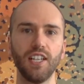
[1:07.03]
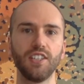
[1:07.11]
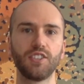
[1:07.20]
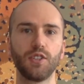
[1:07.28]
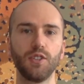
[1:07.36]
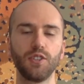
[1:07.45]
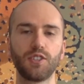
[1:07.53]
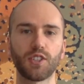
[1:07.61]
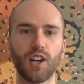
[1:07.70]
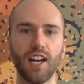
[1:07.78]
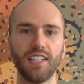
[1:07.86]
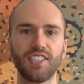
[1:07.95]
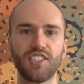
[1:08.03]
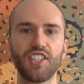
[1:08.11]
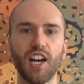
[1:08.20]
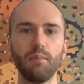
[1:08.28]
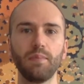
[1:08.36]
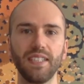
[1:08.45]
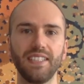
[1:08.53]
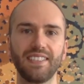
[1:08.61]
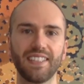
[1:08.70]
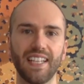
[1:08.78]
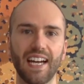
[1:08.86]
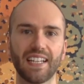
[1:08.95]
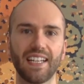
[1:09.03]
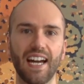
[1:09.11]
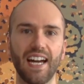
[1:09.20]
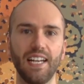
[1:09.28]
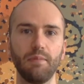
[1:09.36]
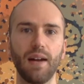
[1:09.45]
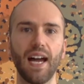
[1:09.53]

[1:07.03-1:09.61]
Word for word: to try and jump into that game